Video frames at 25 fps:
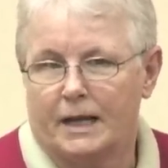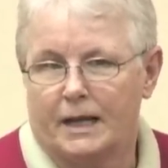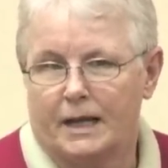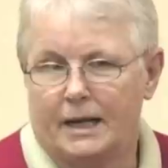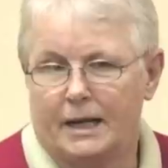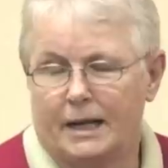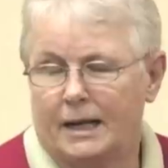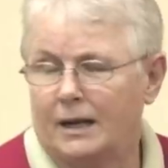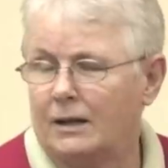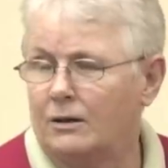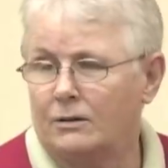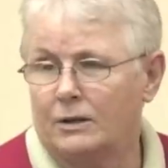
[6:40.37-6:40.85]

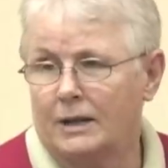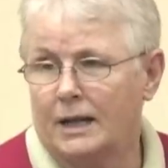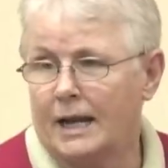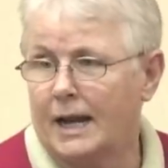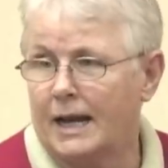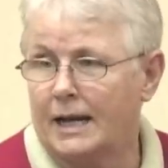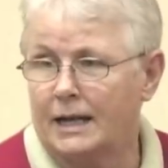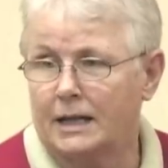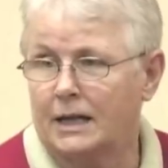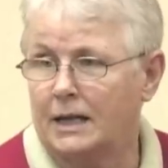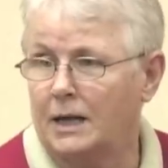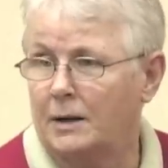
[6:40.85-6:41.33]
And I only
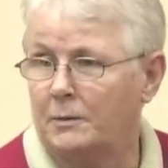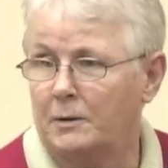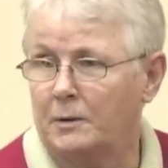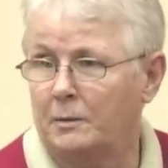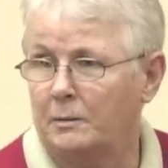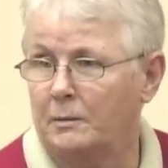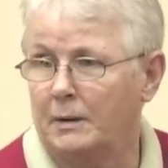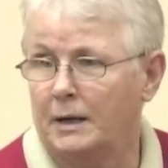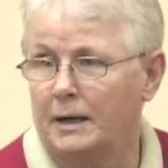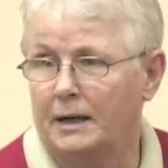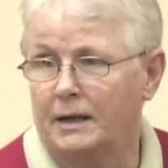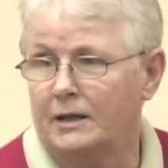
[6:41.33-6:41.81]
had a couple
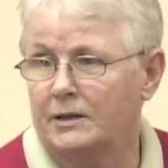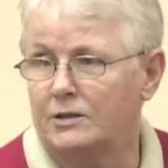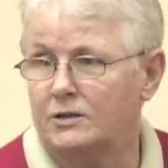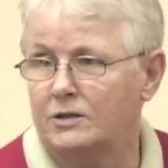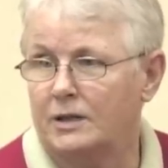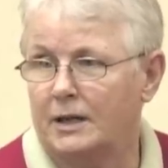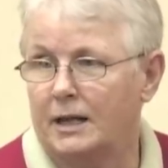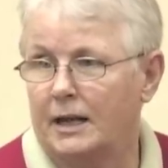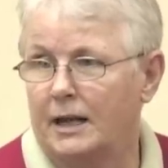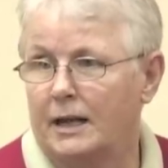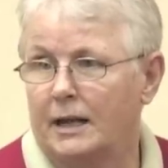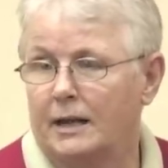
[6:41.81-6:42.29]

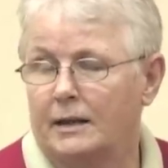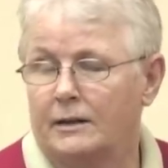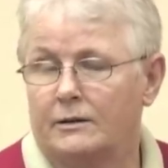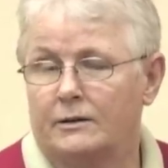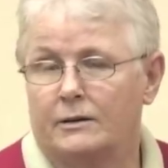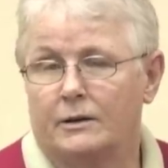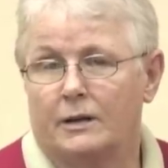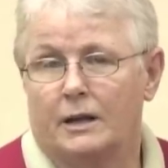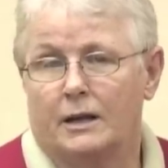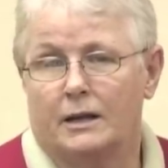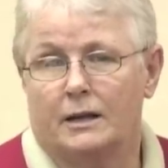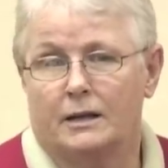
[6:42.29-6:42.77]
minutes.
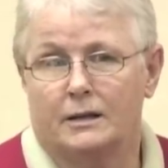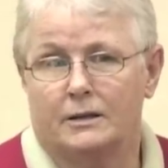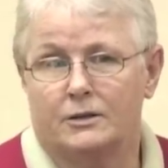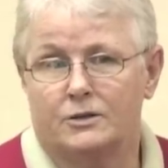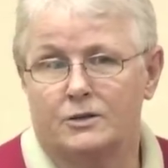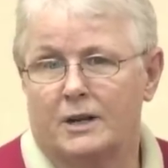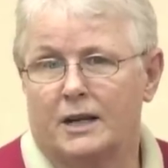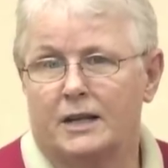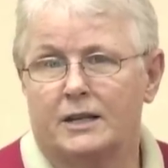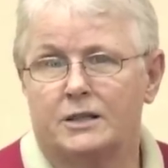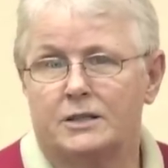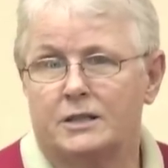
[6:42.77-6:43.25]
And
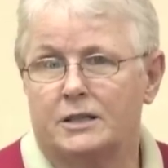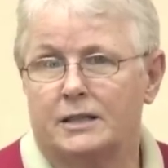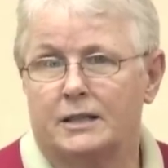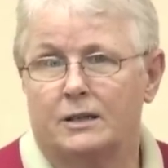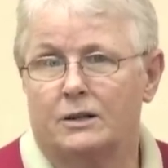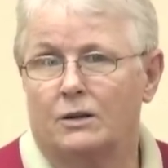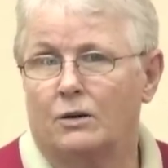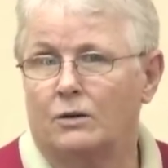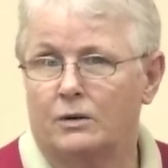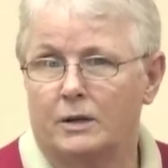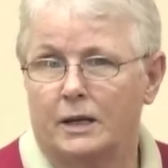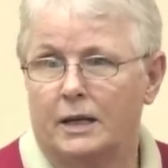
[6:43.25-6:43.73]
so I
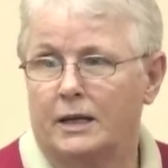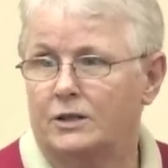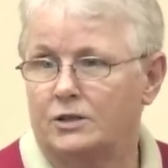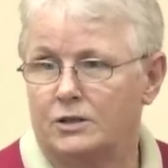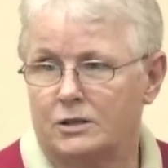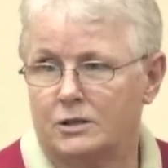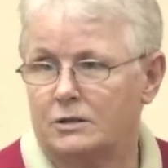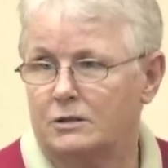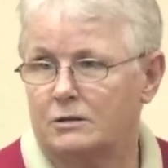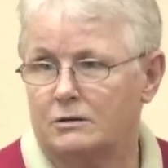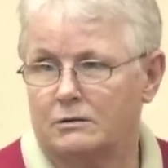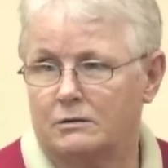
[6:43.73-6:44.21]
said, okay,
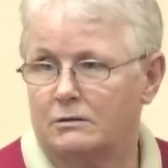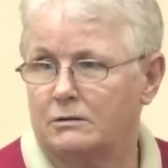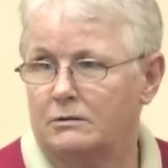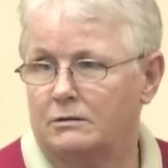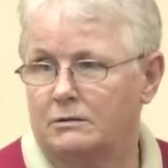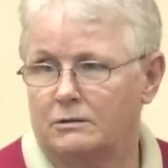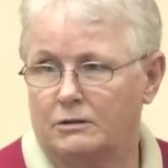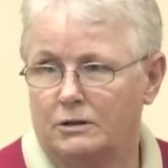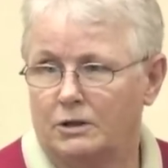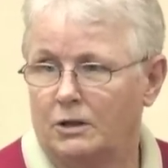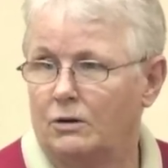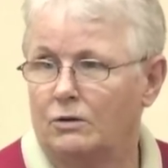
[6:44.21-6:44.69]
just,
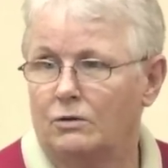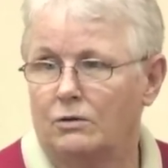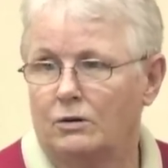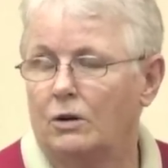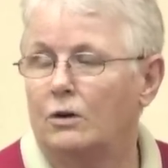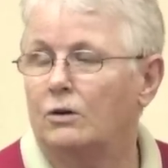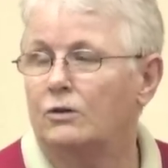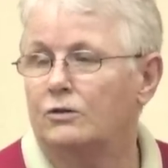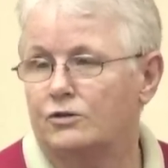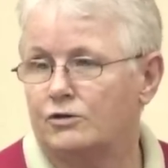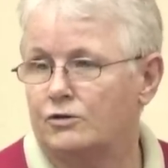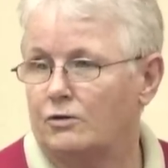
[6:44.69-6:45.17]
you know,
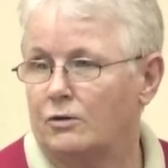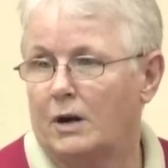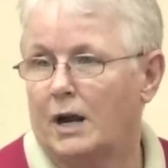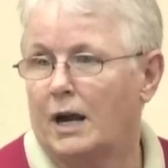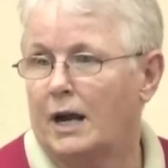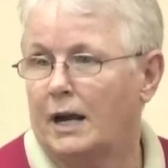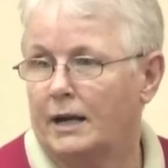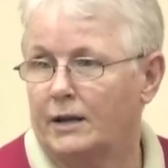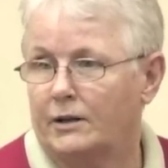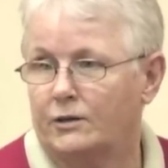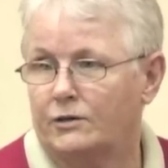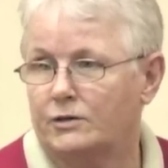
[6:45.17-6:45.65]
close your
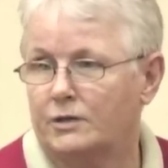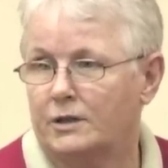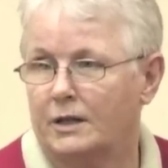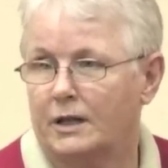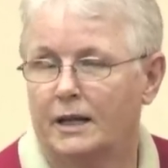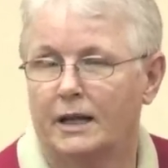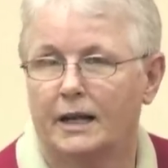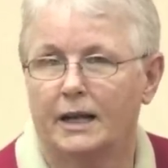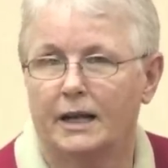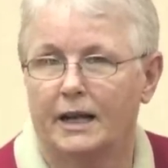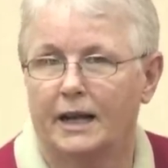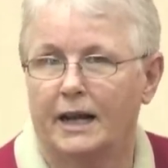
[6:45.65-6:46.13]
eyes.
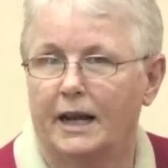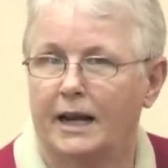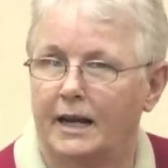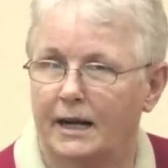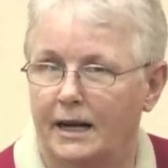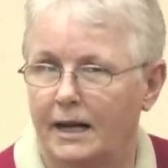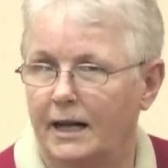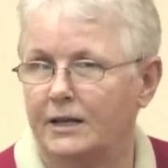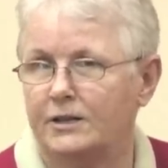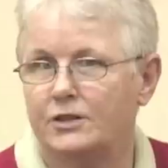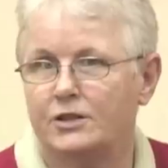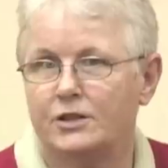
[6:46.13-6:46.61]

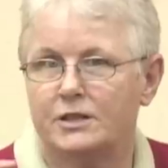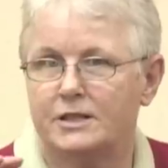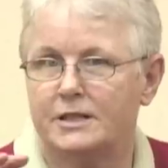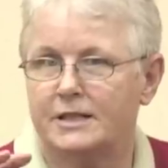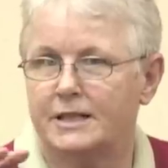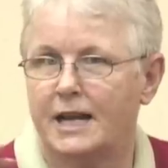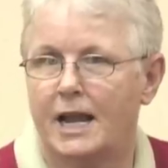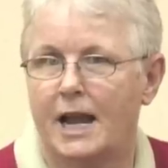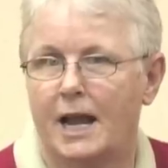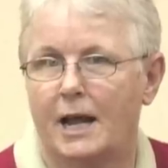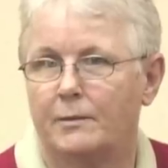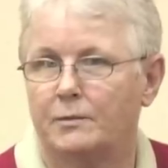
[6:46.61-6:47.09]
And I
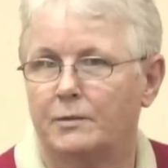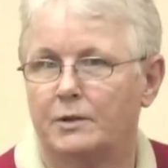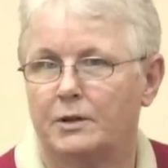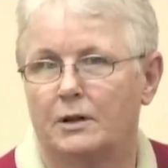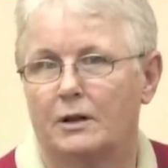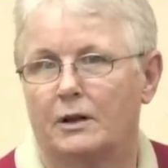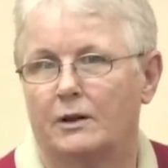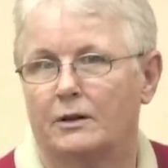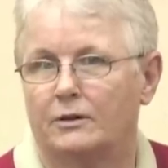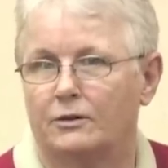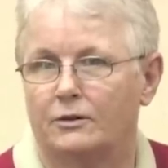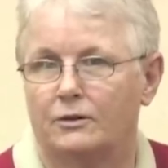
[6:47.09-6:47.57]
just tapped
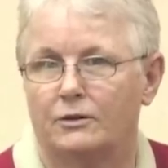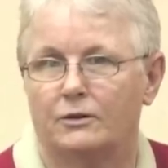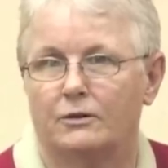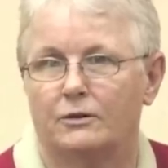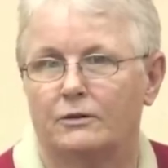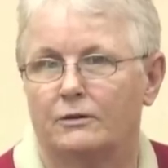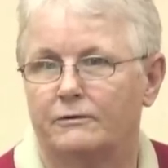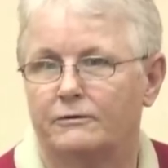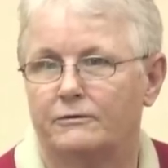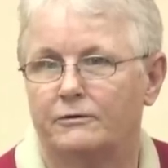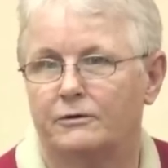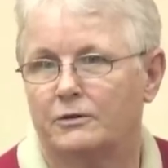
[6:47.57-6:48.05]
on
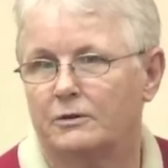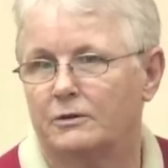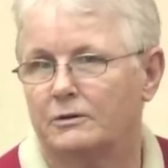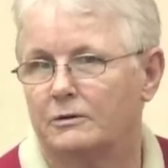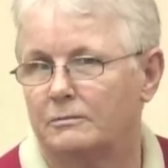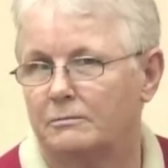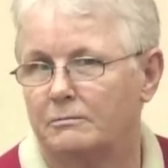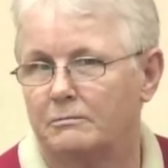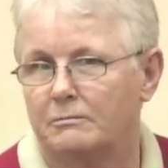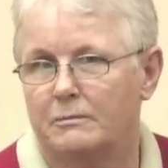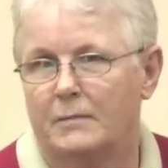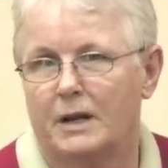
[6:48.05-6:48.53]
her
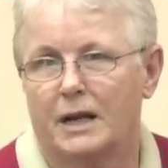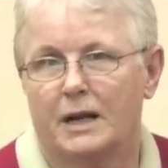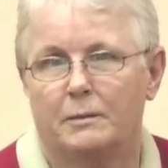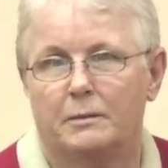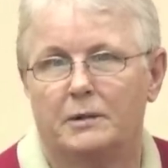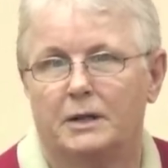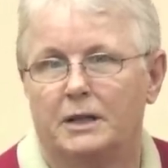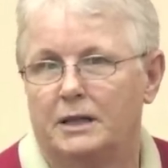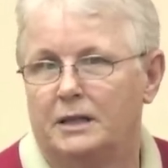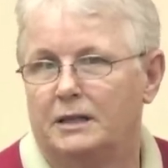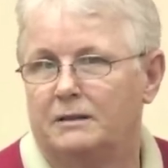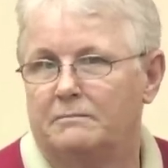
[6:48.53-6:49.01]
for
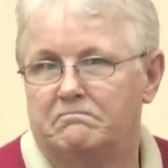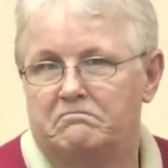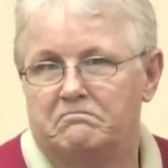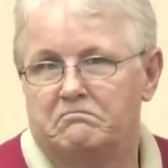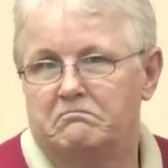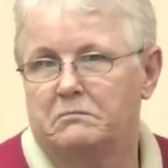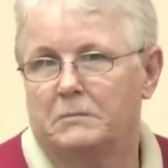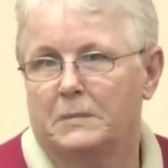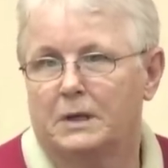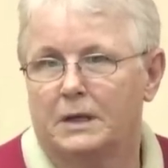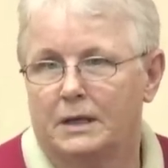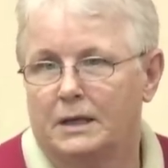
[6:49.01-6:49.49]
maybe
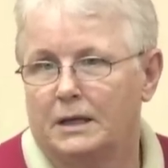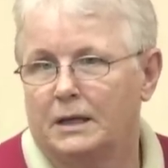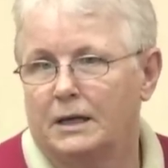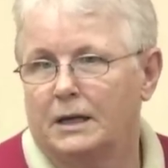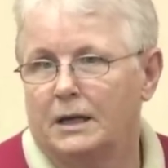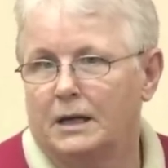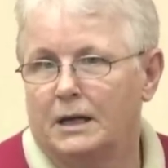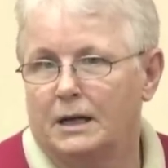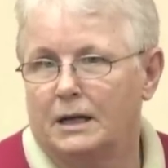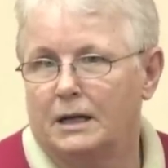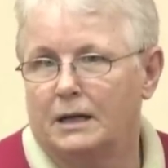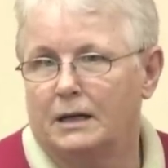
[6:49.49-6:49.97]

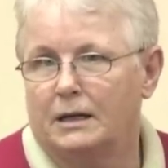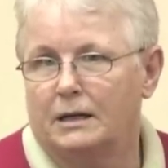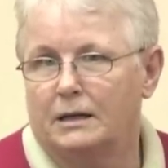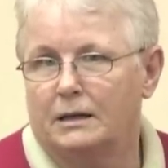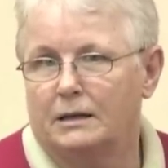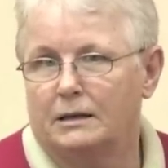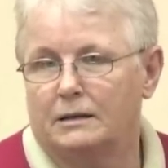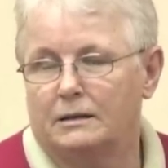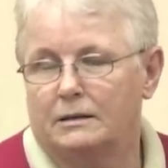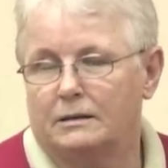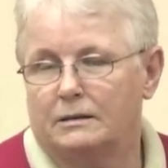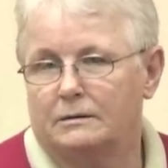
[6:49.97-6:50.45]

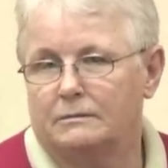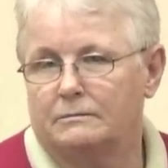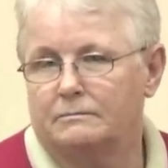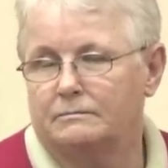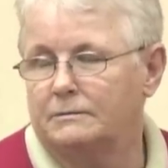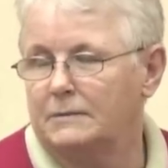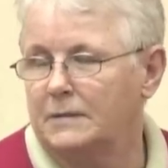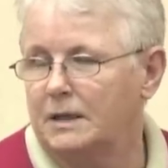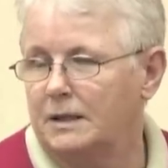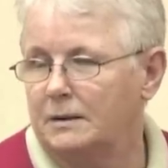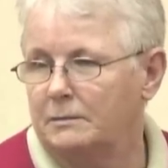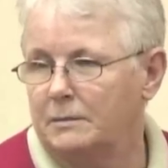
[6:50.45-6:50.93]

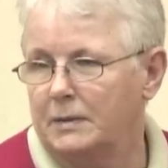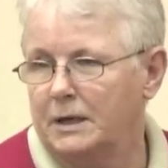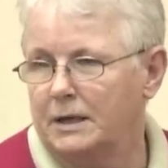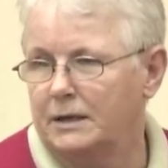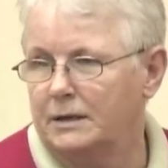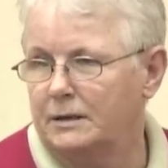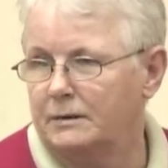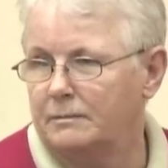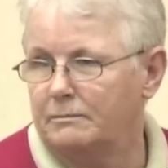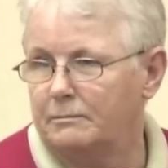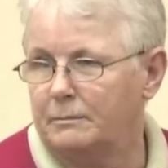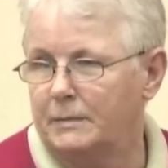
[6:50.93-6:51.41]
a
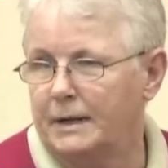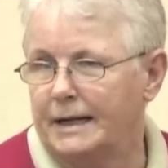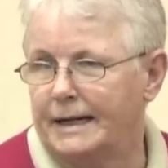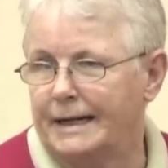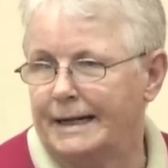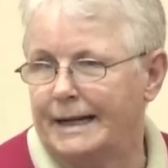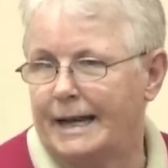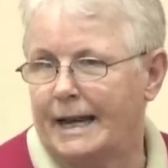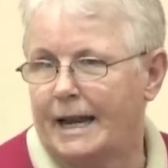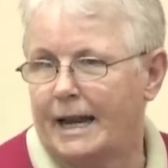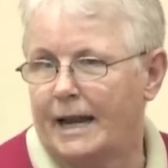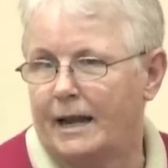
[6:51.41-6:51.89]
minute,
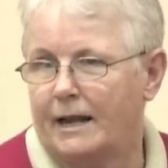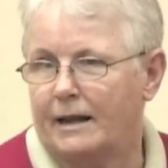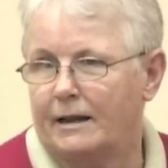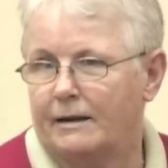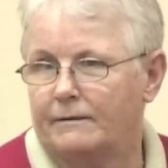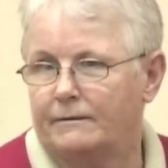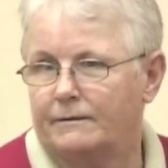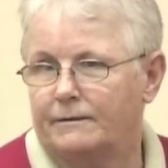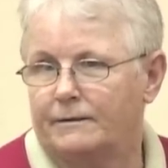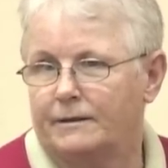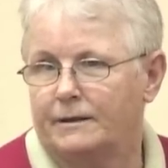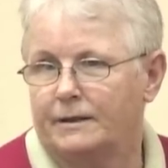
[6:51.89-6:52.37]
minute and a
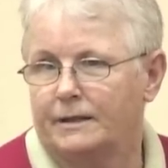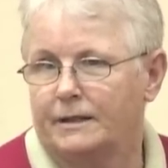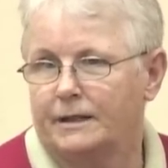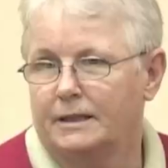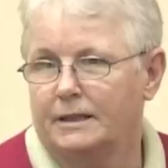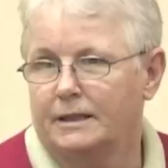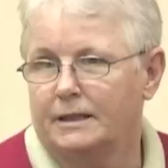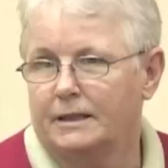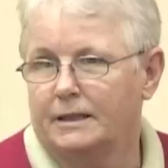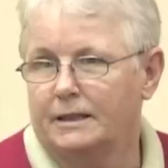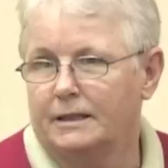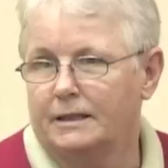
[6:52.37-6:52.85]
half.
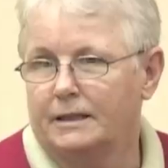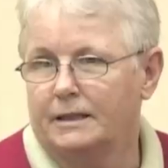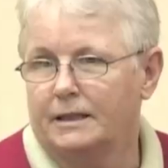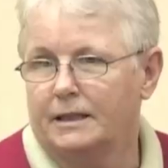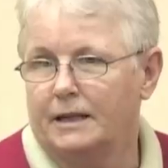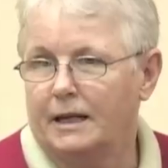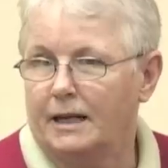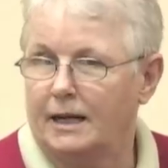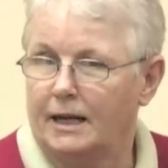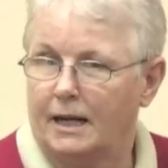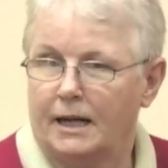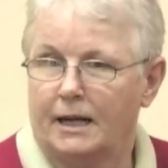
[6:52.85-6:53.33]

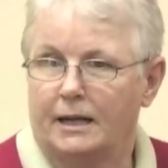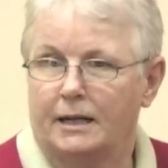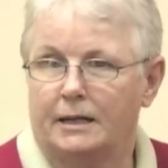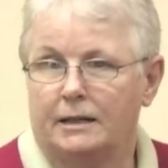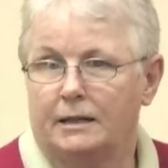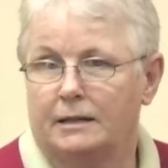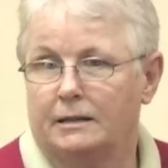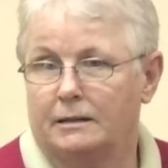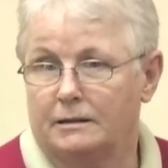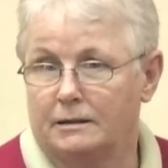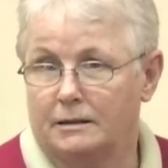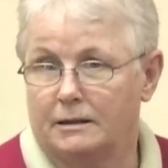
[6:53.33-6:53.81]
And I